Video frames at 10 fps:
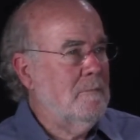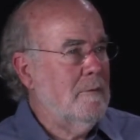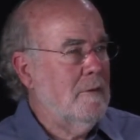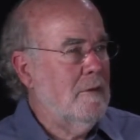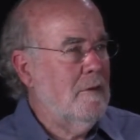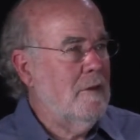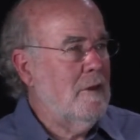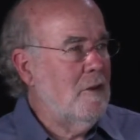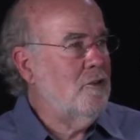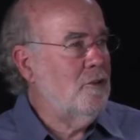
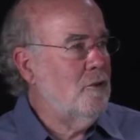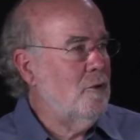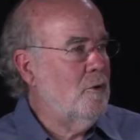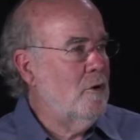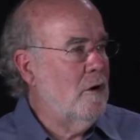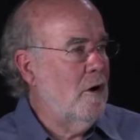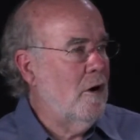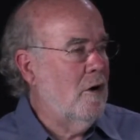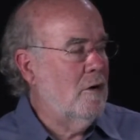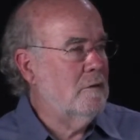the issue
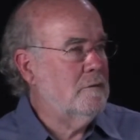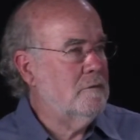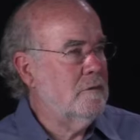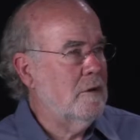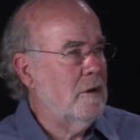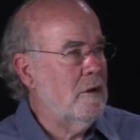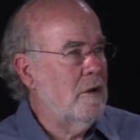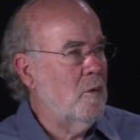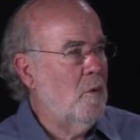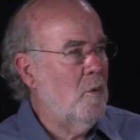of, you
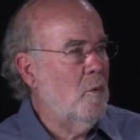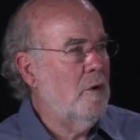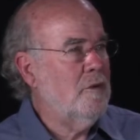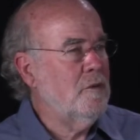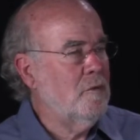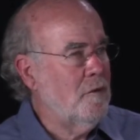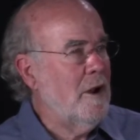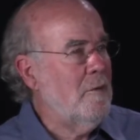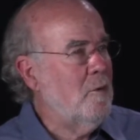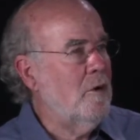know, what's the
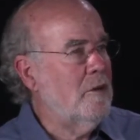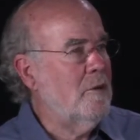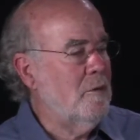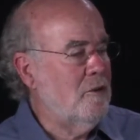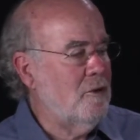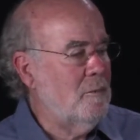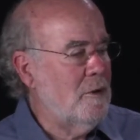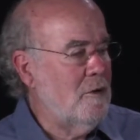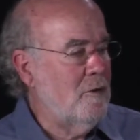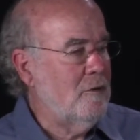framework that we should be
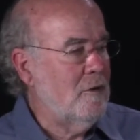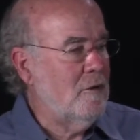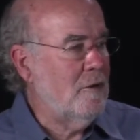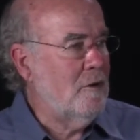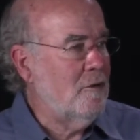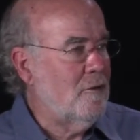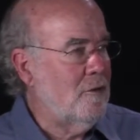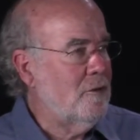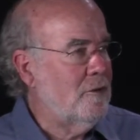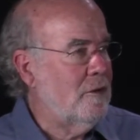using to
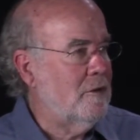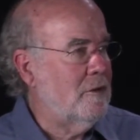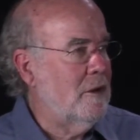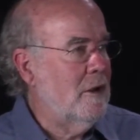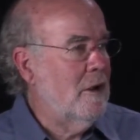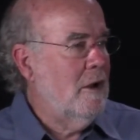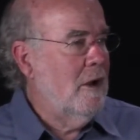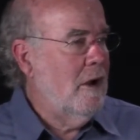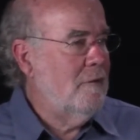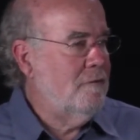introduce this,
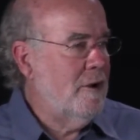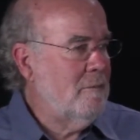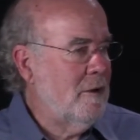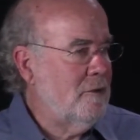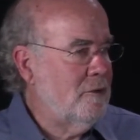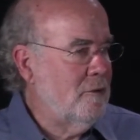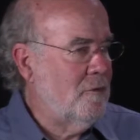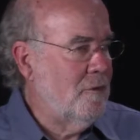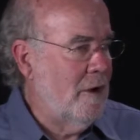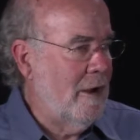I find
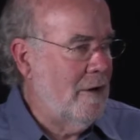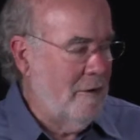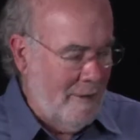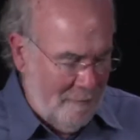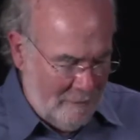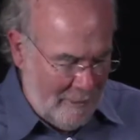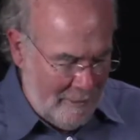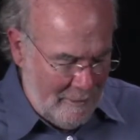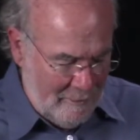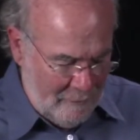myself
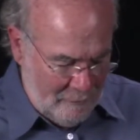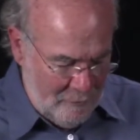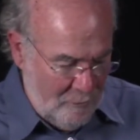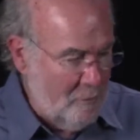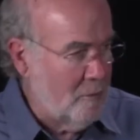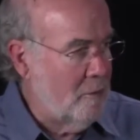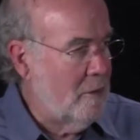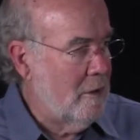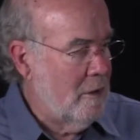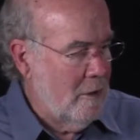gravitating to
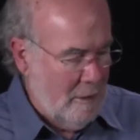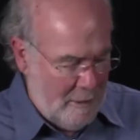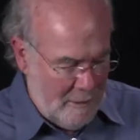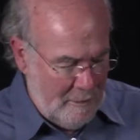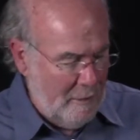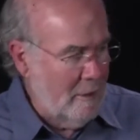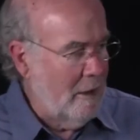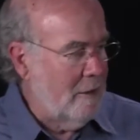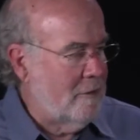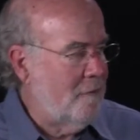
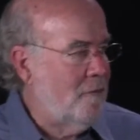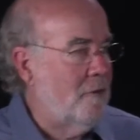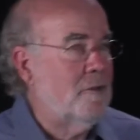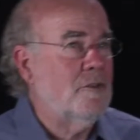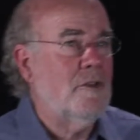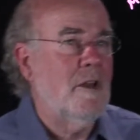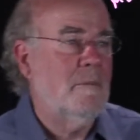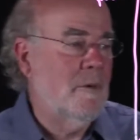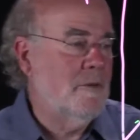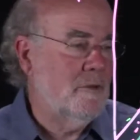a different set
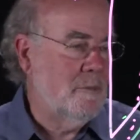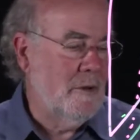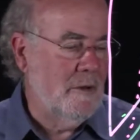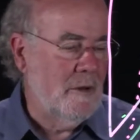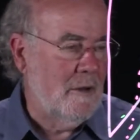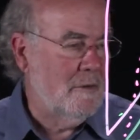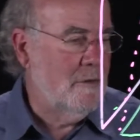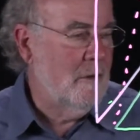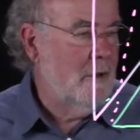of possibilities